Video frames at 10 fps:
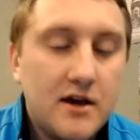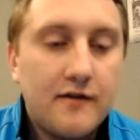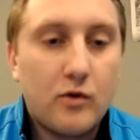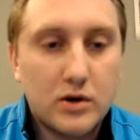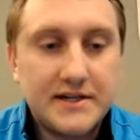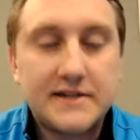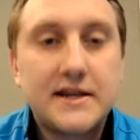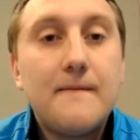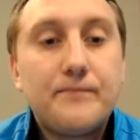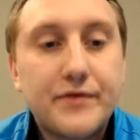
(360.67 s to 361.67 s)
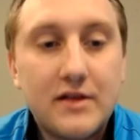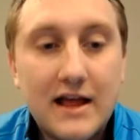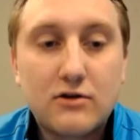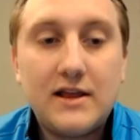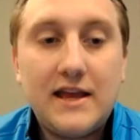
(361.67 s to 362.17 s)
4 assists.
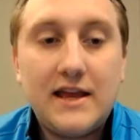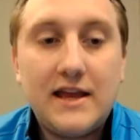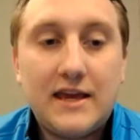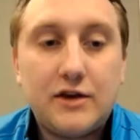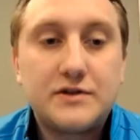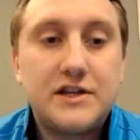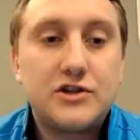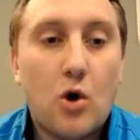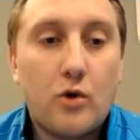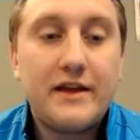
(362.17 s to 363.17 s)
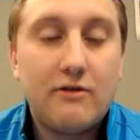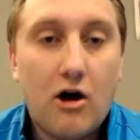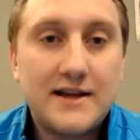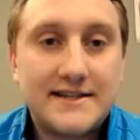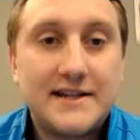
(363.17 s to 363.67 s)
Literally, Houston's only
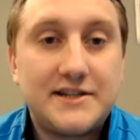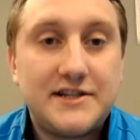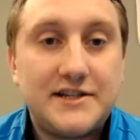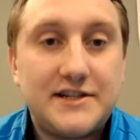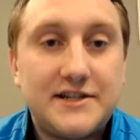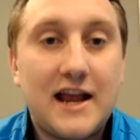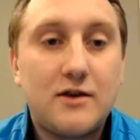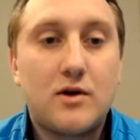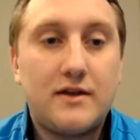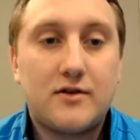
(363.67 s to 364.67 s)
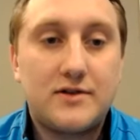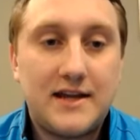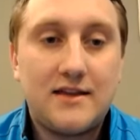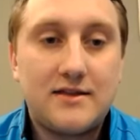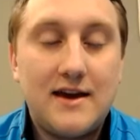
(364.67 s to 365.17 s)
loss since January
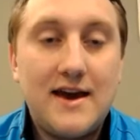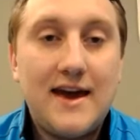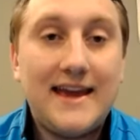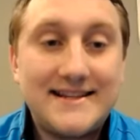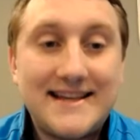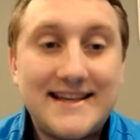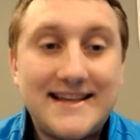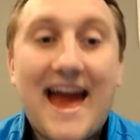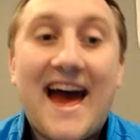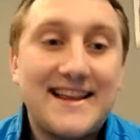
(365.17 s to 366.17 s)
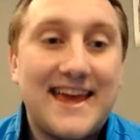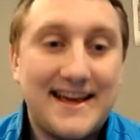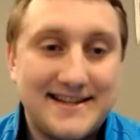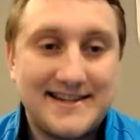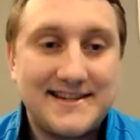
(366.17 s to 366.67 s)
13th is at
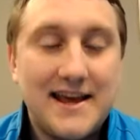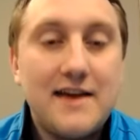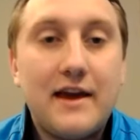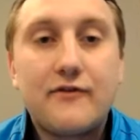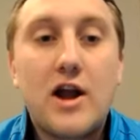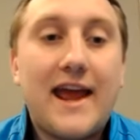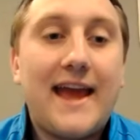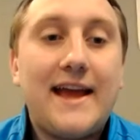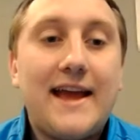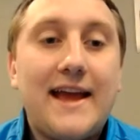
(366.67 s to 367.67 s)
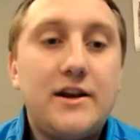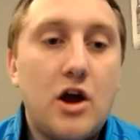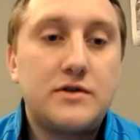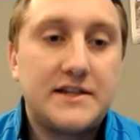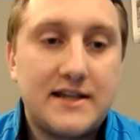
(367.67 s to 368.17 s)
Kansas. They've gone 8 0
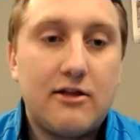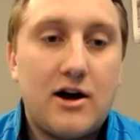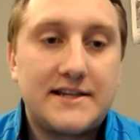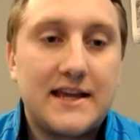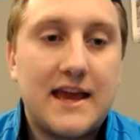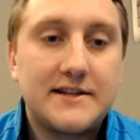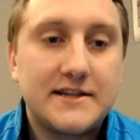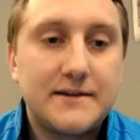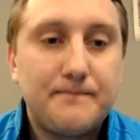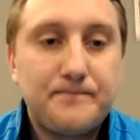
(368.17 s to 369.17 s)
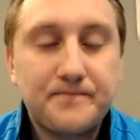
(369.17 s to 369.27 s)
since they lost to Kansas.